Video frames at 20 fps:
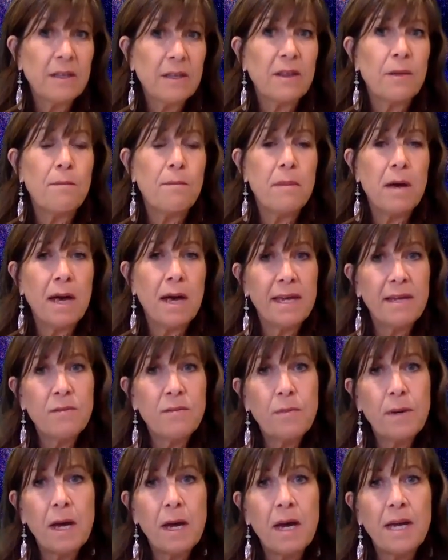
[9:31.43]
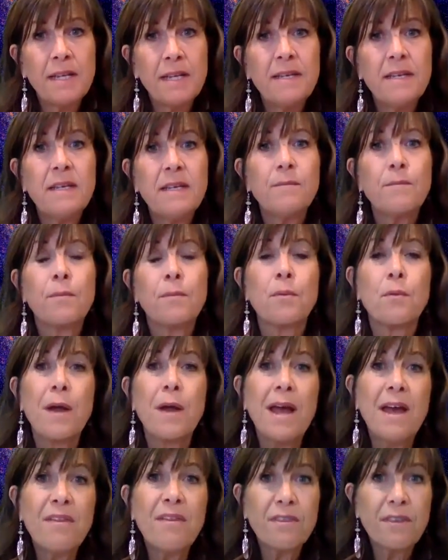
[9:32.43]
the mind body
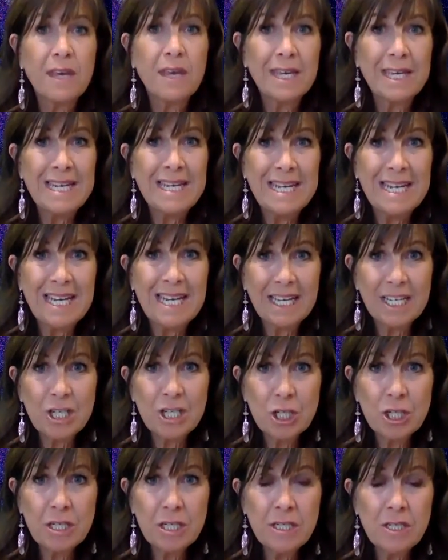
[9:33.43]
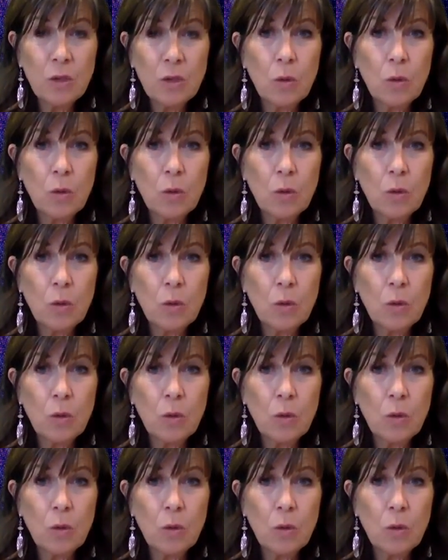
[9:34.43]
breath connection,